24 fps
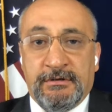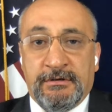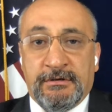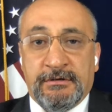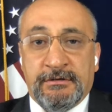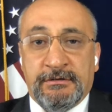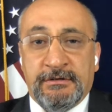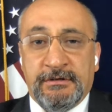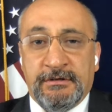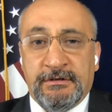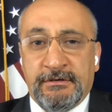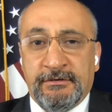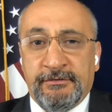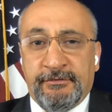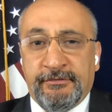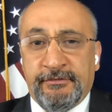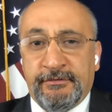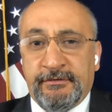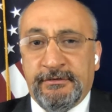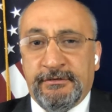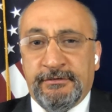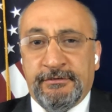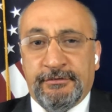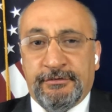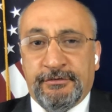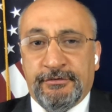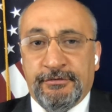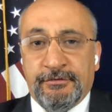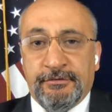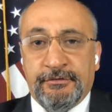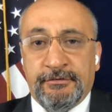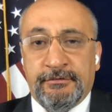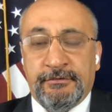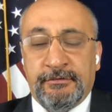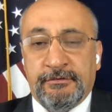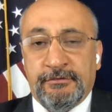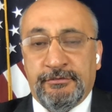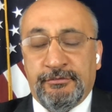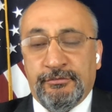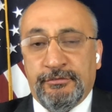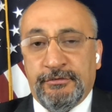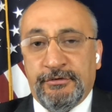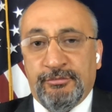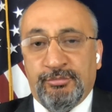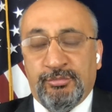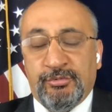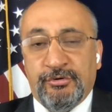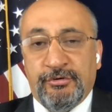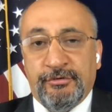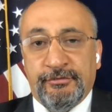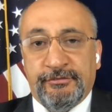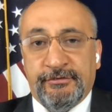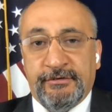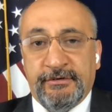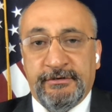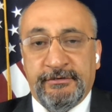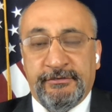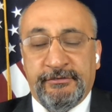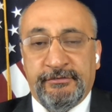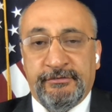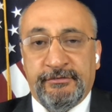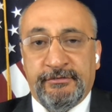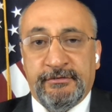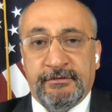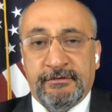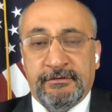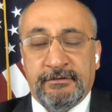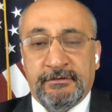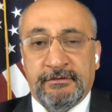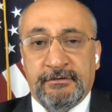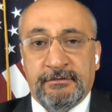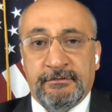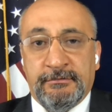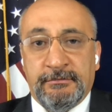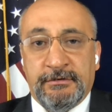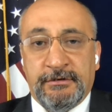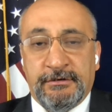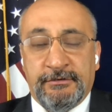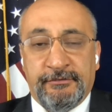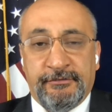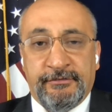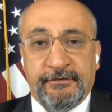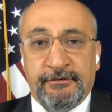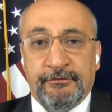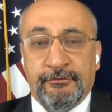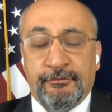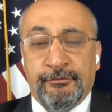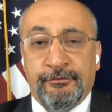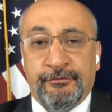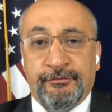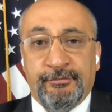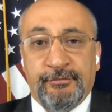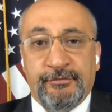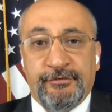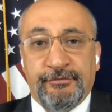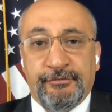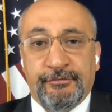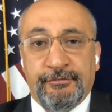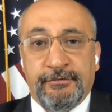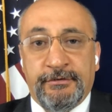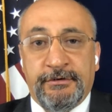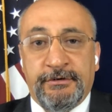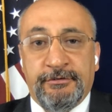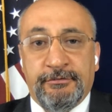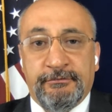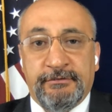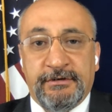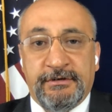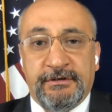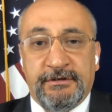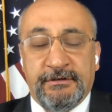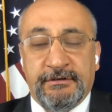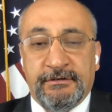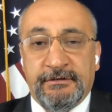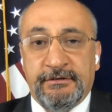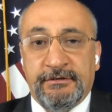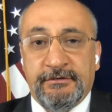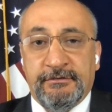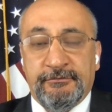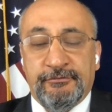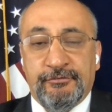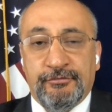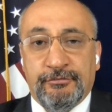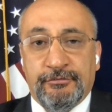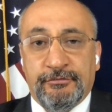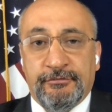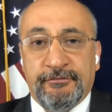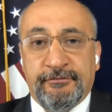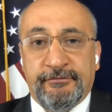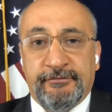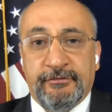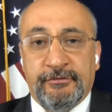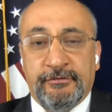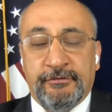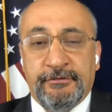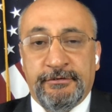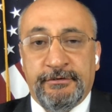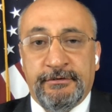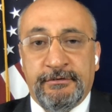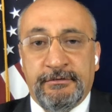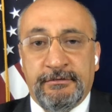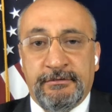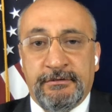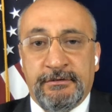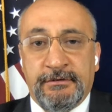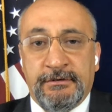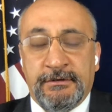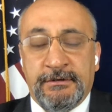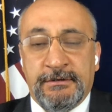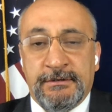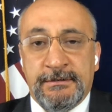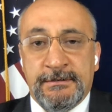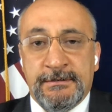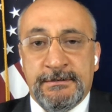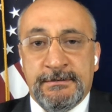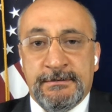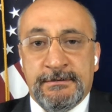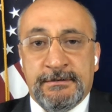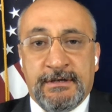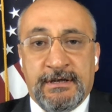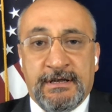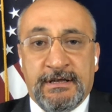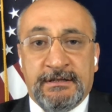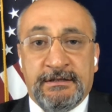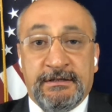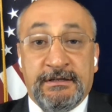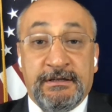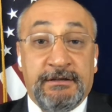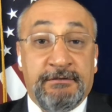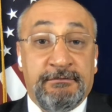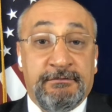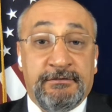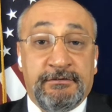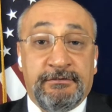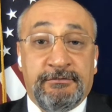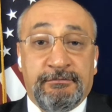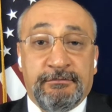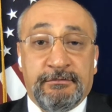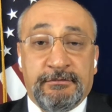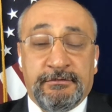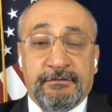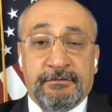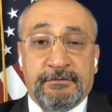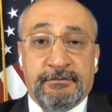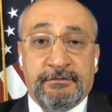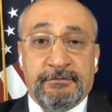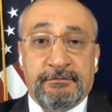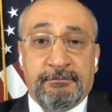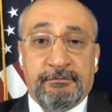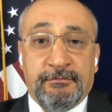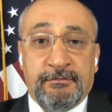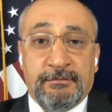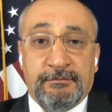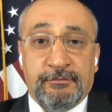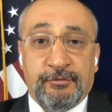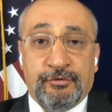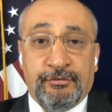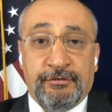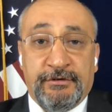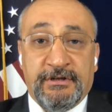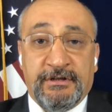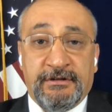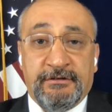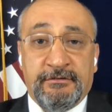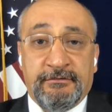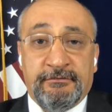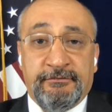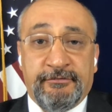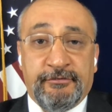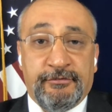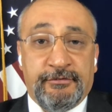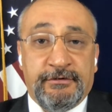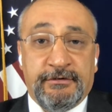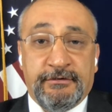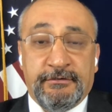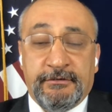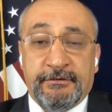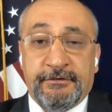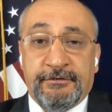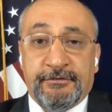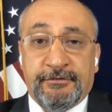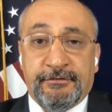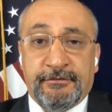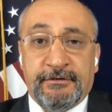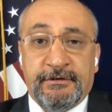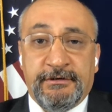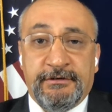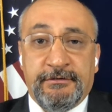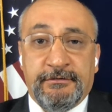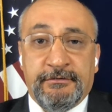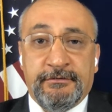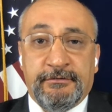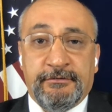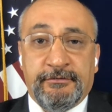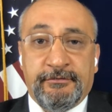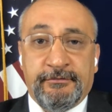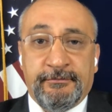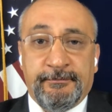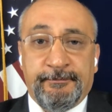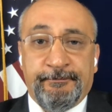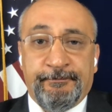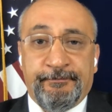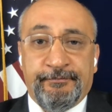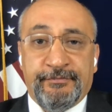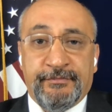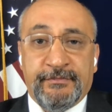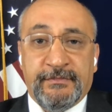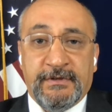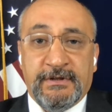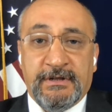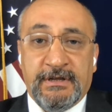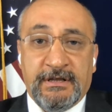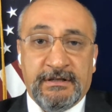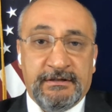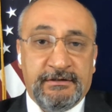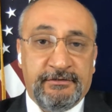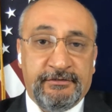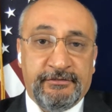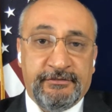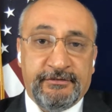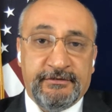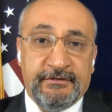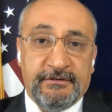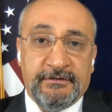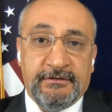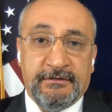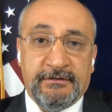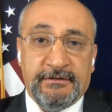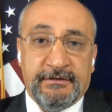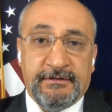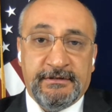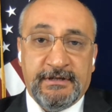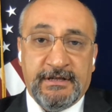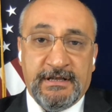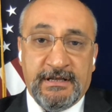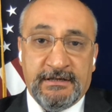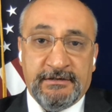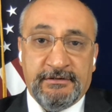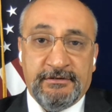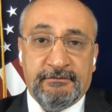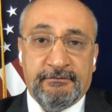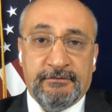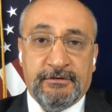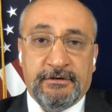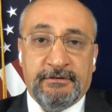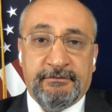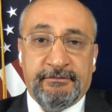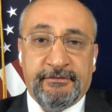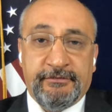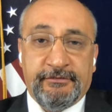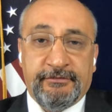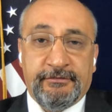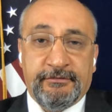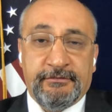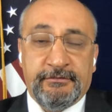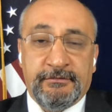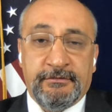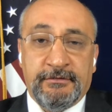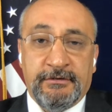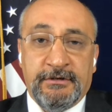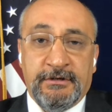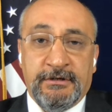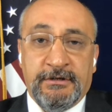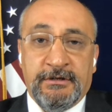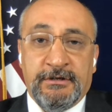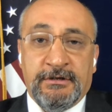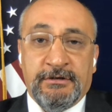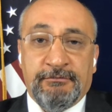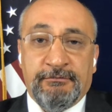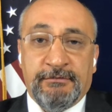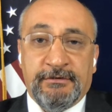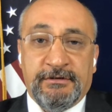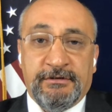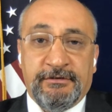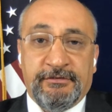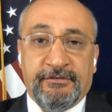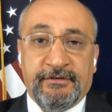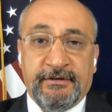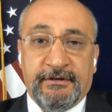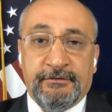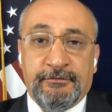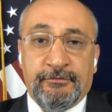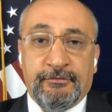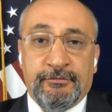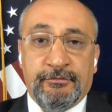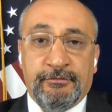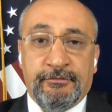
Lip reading: The incident occurred during the protest in St. Louis, Missouri over the killing of George Floyd. And David were together for nearly 30 years and is still an active officer with the St.